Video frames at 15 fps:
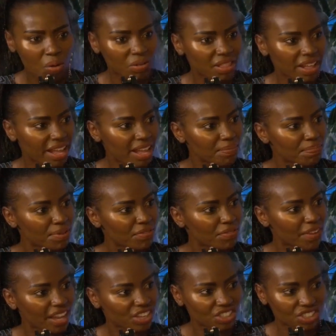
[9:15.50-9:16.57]
All the
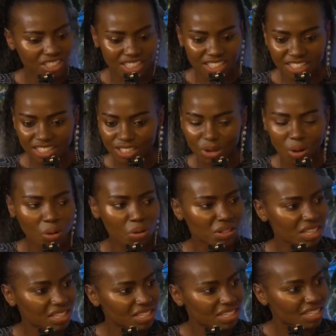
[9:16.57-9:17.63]
imperfections, all
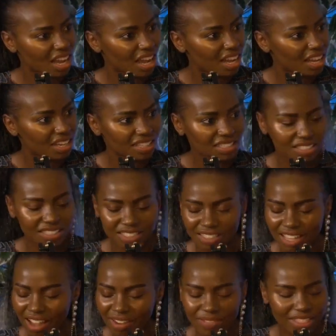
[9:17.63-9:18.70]
the scars,
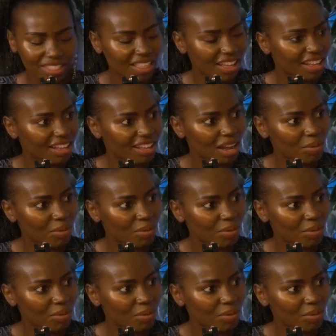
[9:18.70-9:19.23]
everything.